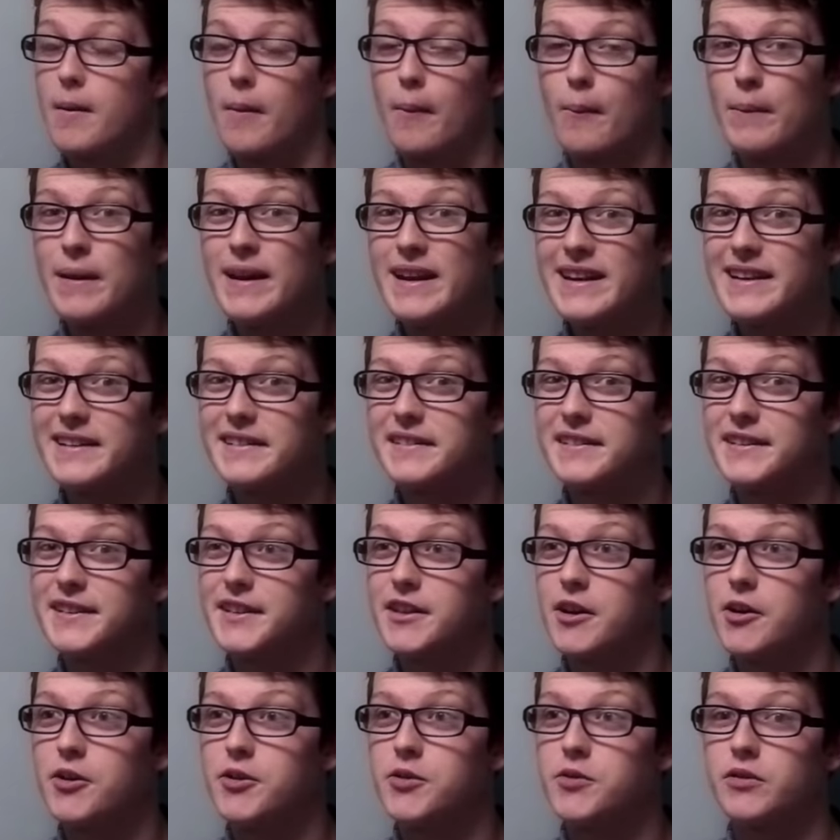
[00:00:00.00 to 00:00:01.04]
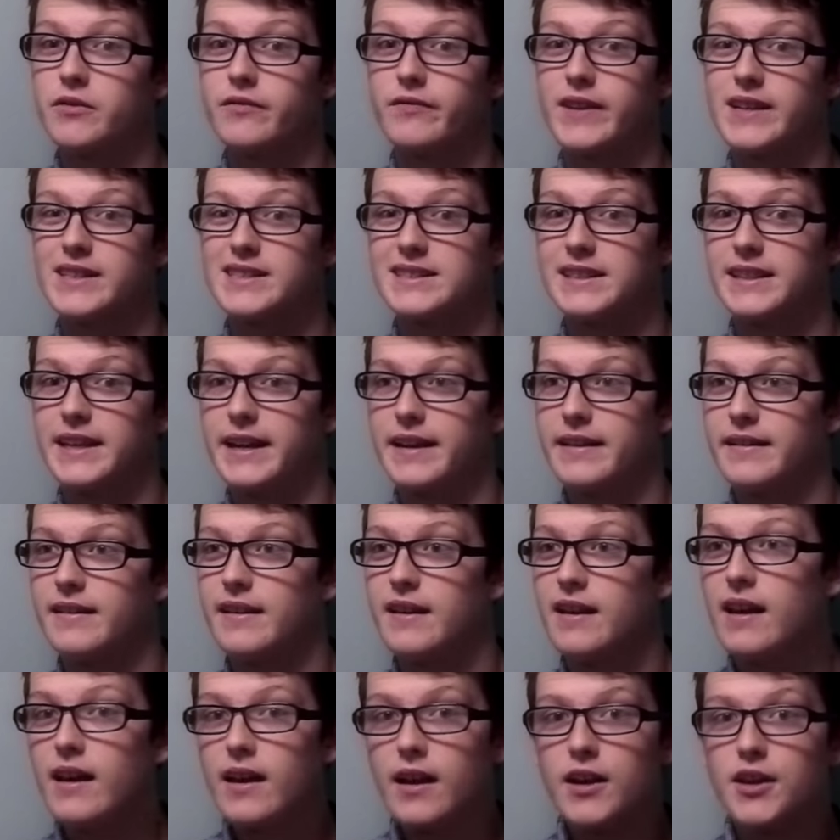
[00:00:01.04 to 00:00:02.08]
immediately go to investigate.
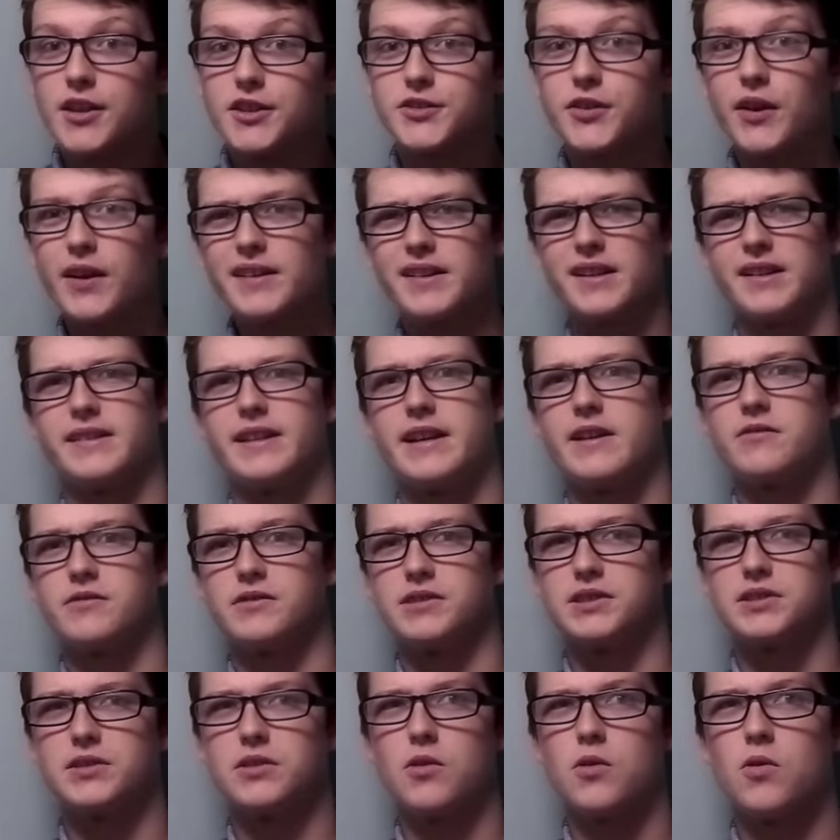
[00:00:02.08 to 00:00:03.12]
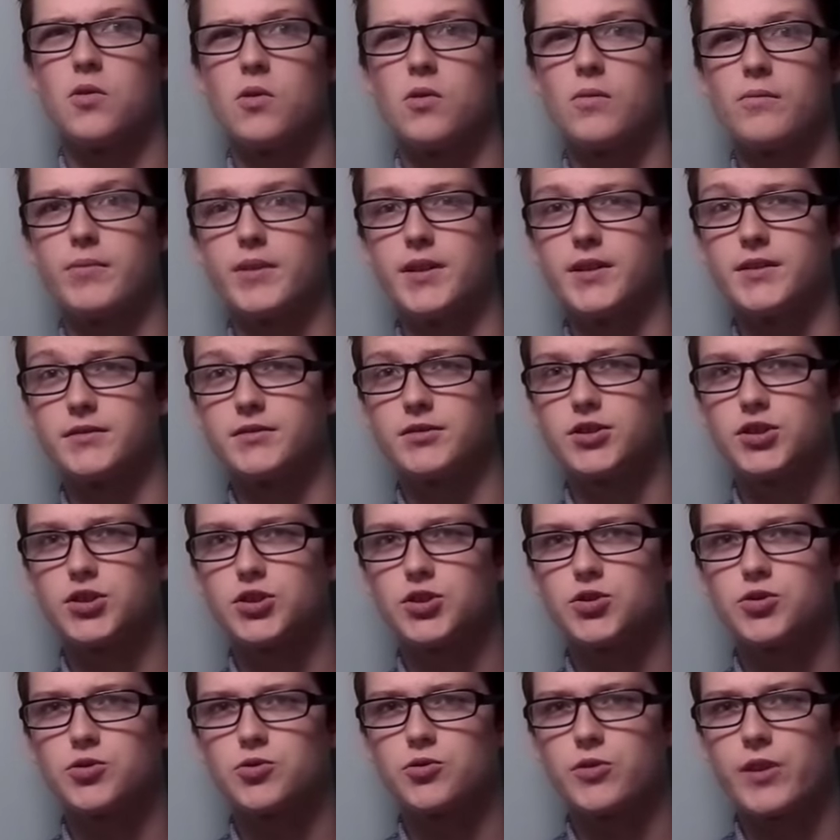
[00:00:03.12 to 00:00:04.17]
So I thought that was cool, but
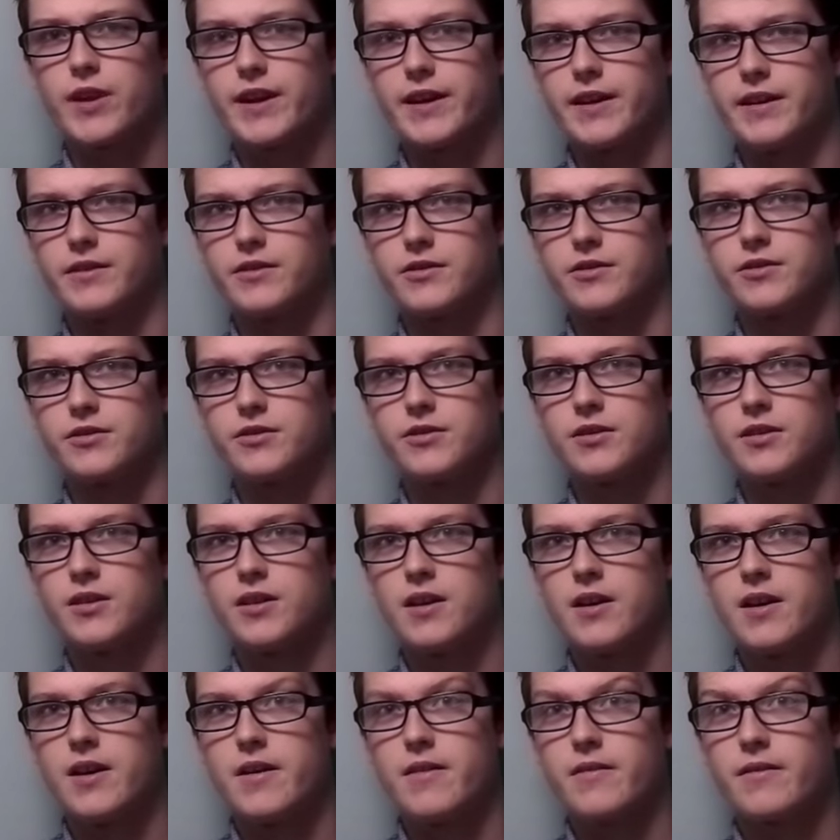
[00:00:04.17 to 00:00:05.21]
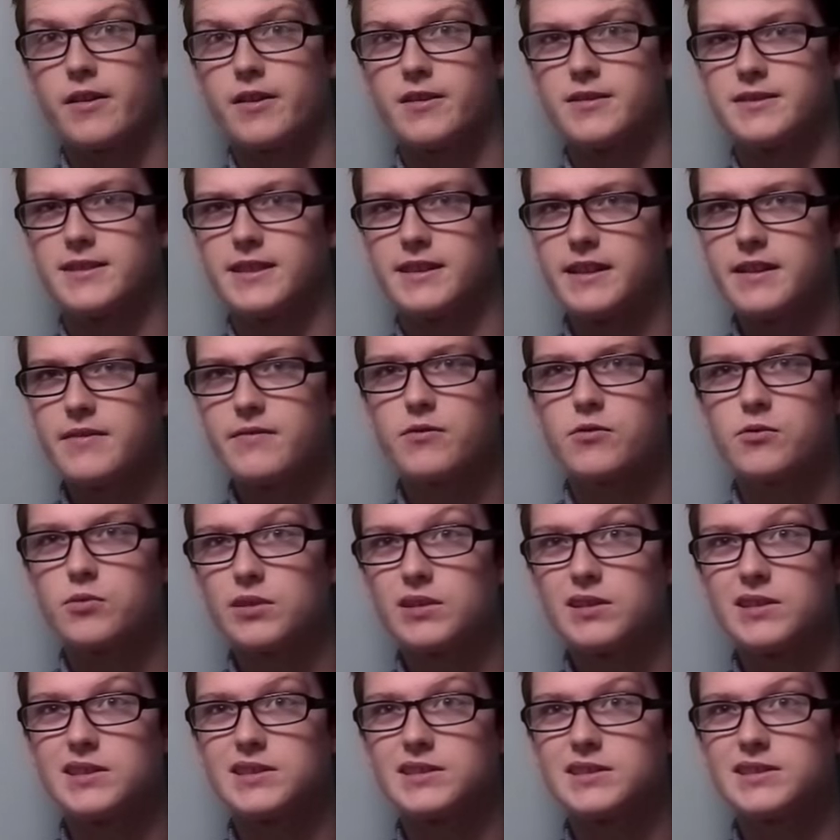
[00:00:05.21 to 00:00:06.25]
strange because they never
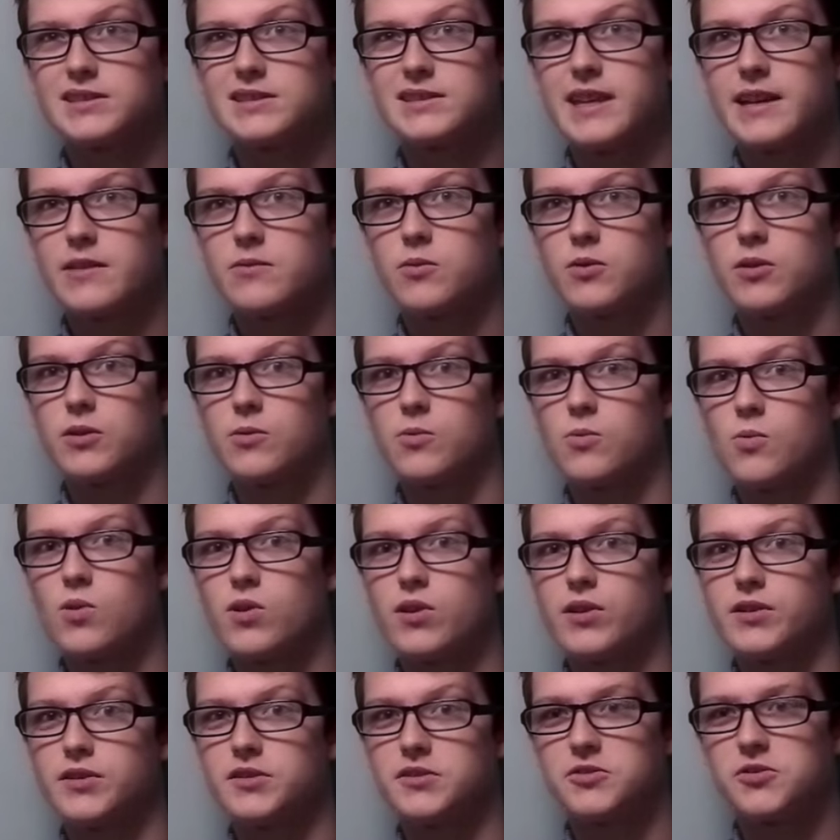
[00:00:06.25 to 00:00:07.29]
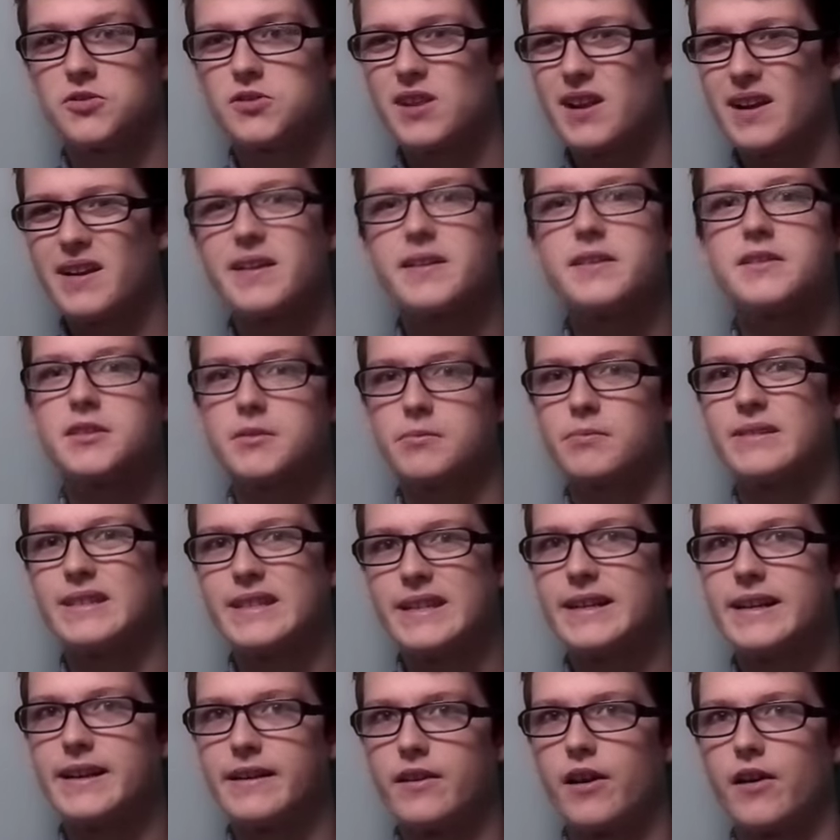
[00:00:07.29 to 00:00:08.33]
really said what it was. So then I did some
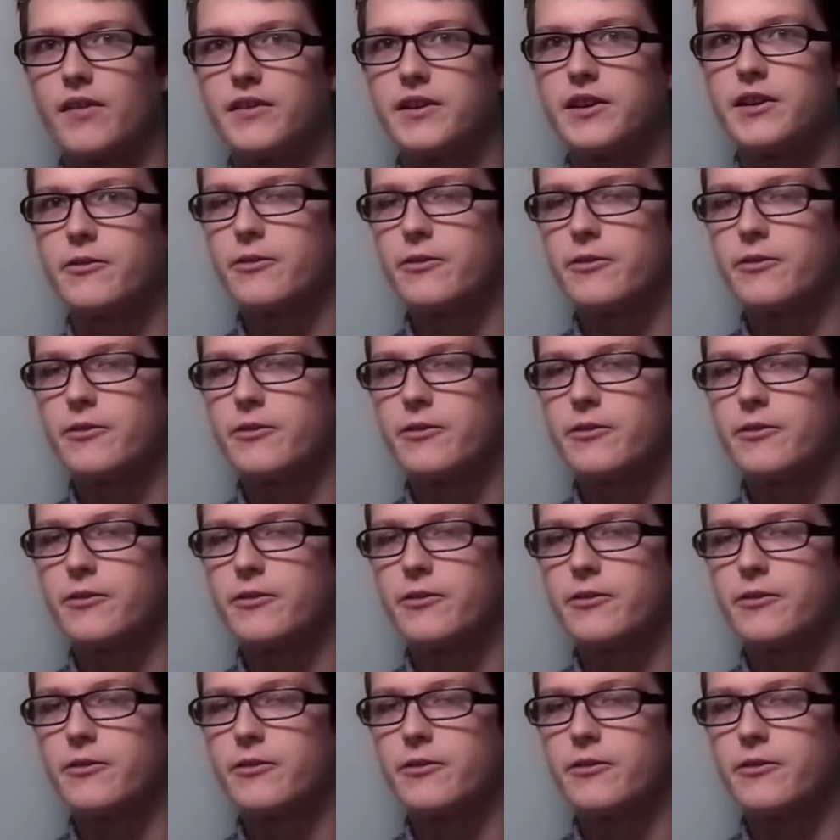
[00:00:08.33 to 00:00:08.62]
digging on the